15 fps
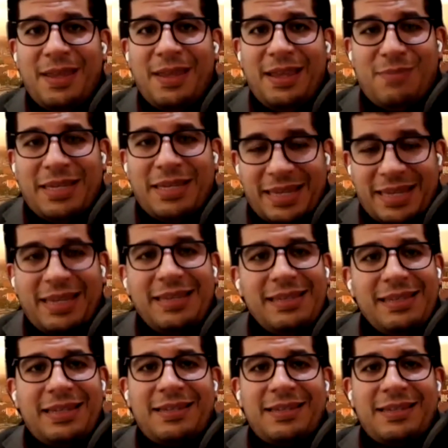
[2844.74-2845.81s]
maintained
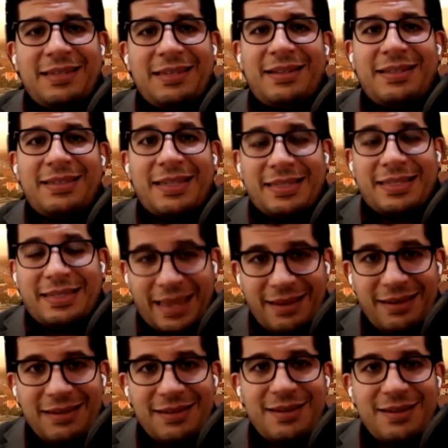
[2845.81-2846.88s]
and
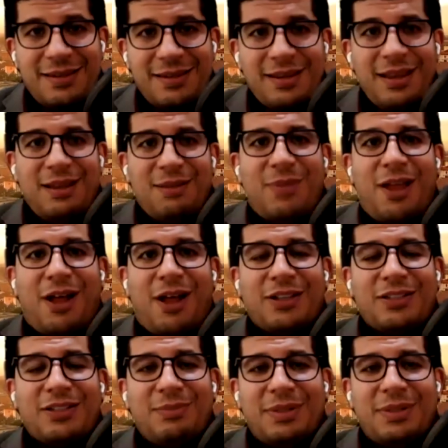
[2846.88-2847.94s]
sustained by
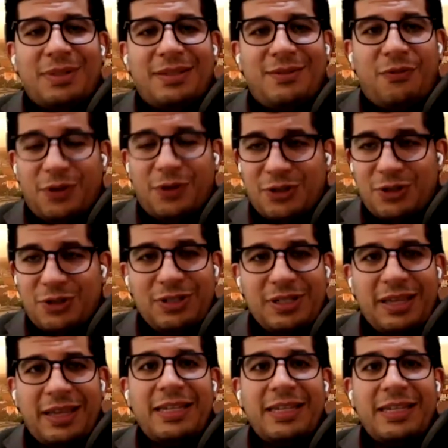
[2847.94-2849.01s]
Ottoman officials,
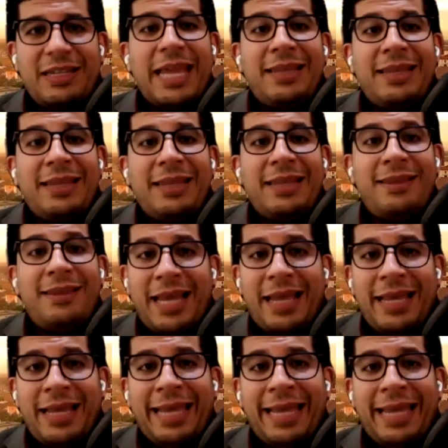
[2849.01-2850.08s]
and
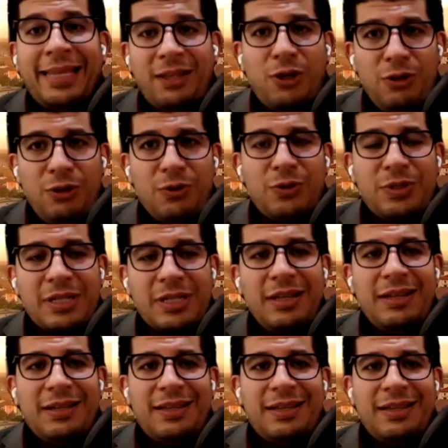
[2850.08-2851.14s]
it did include
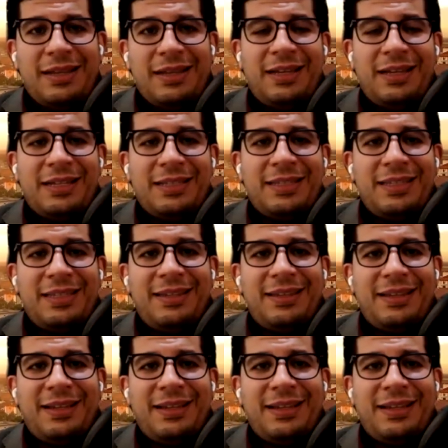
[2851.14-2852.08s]
the